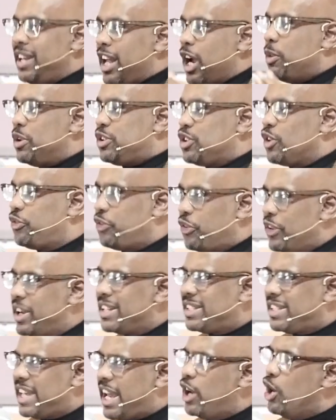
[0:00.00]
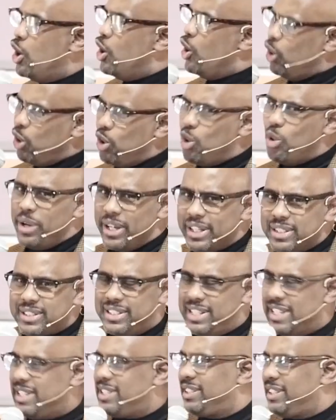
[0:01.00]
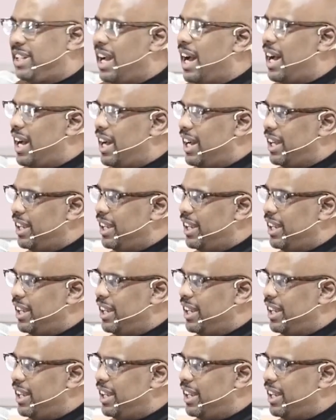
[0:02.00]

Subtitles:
there with your friends saying, who is this guy?